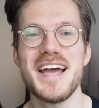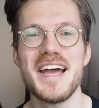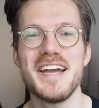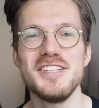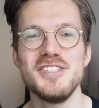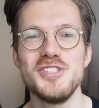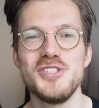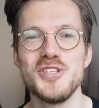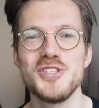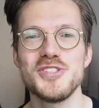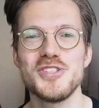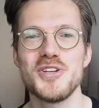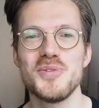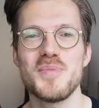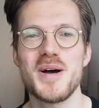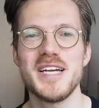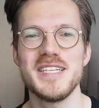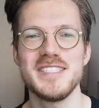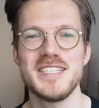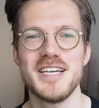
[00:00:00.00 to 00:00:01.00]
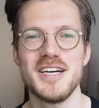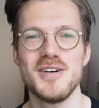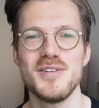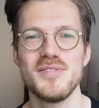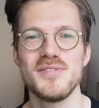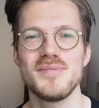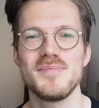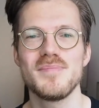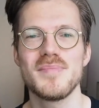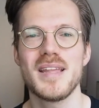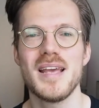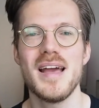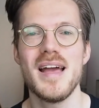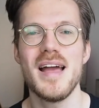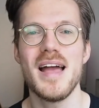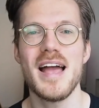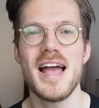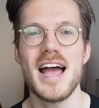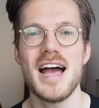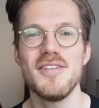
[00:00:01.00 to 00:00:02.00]
and just on myself.
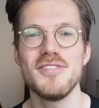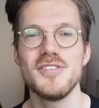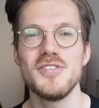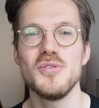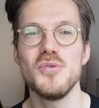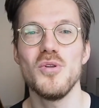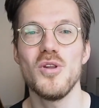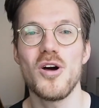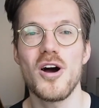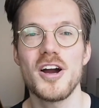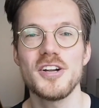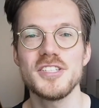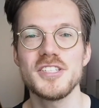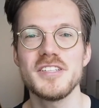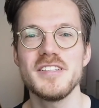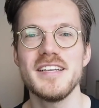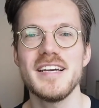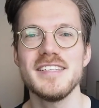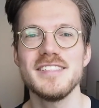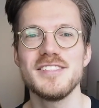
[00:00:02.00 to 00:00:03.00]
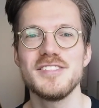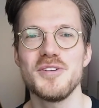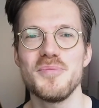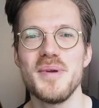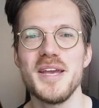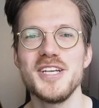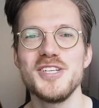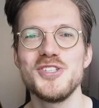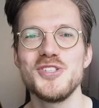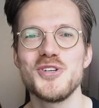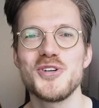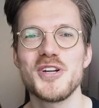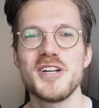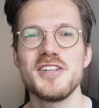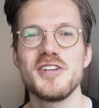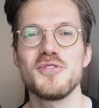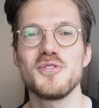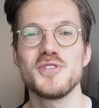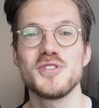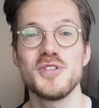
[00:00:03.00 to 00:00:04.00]
I have to do larger tests to make sure that
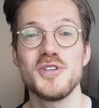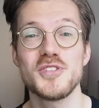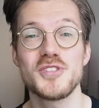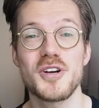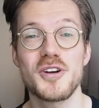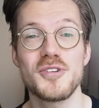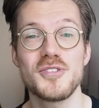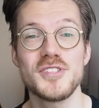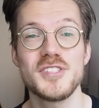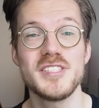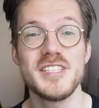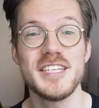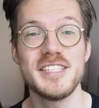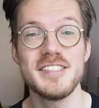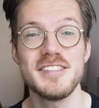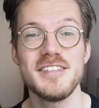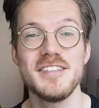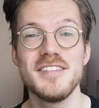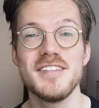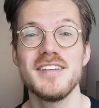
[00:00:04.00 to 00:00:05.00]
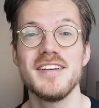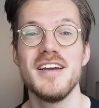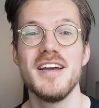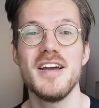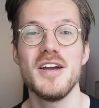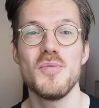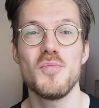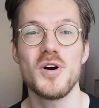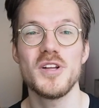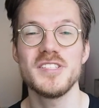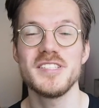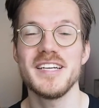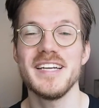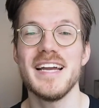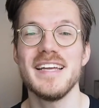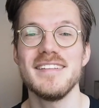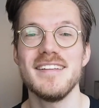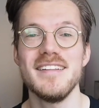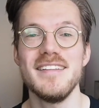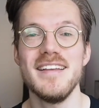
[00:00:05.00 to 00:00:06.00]
the results are consistent once I
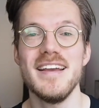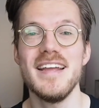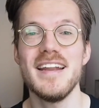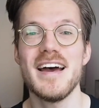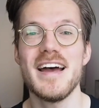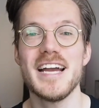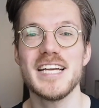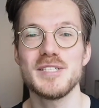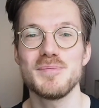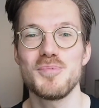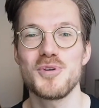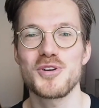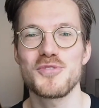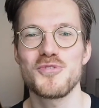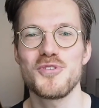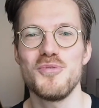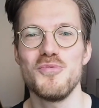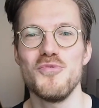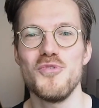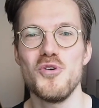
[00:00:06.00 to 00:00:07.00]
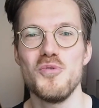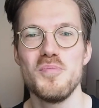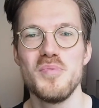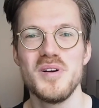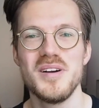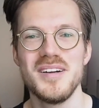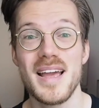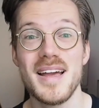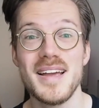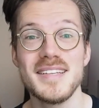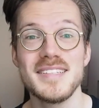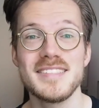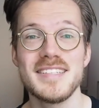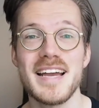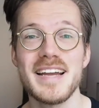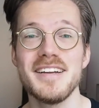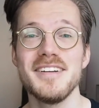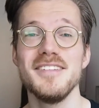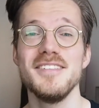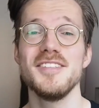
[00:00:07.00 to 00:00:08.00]
get the data export from Whoop.
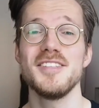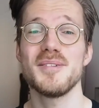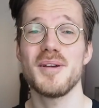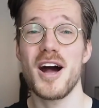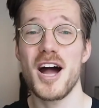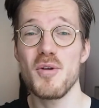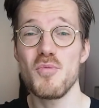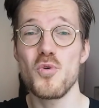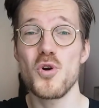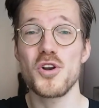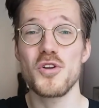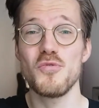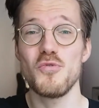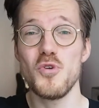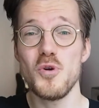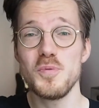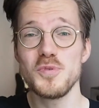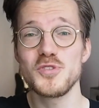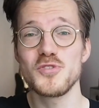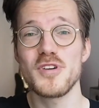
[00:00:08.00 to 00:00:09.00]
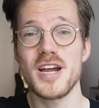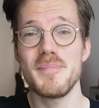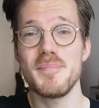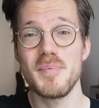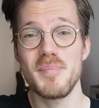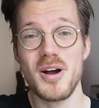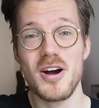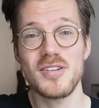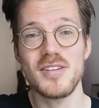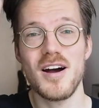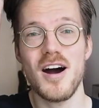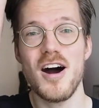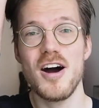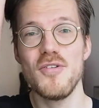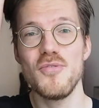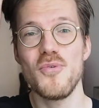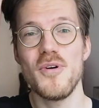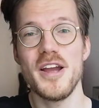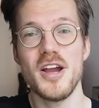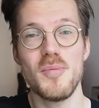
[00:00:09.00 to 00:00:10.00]
Second, I wore the Whoop strap about
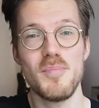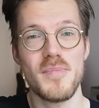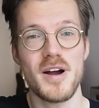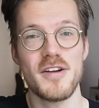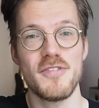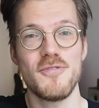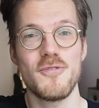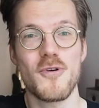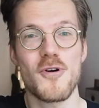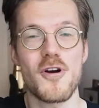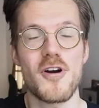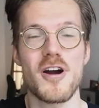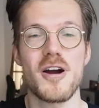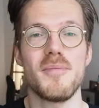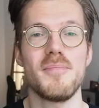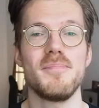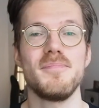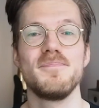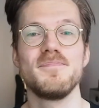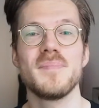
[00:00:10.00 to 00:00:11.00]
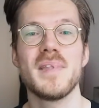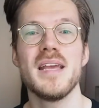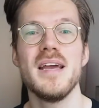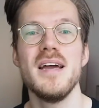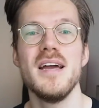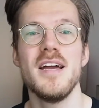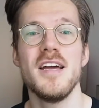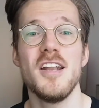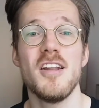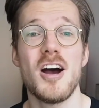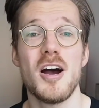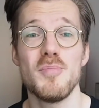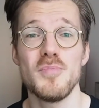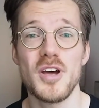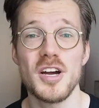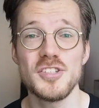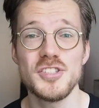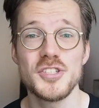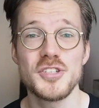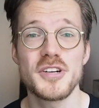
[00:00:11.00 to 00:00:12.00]
halfway up my forearm. Now I'm
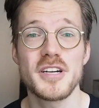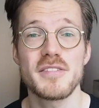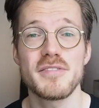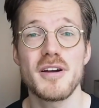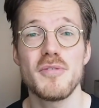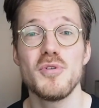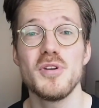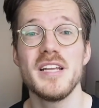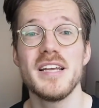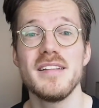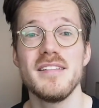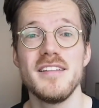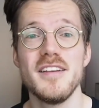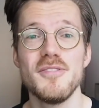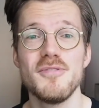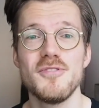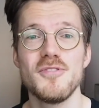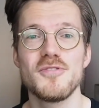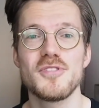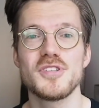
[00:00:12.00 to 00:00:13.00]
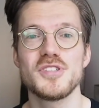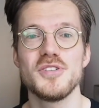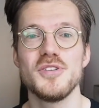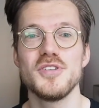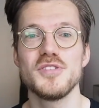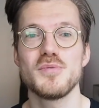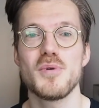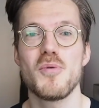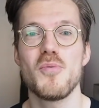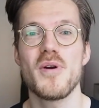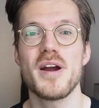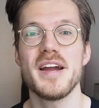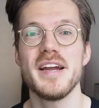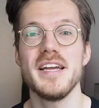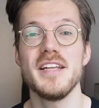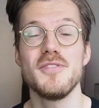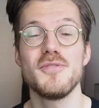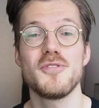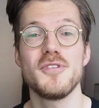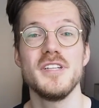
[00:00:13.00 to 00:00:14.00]
not sure if I would get different results when wearing
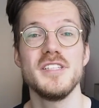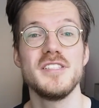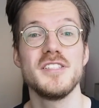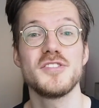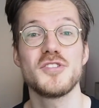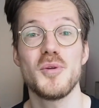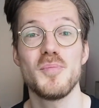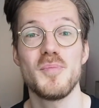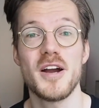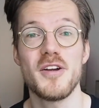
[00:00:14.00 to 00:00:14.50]
it for instance on my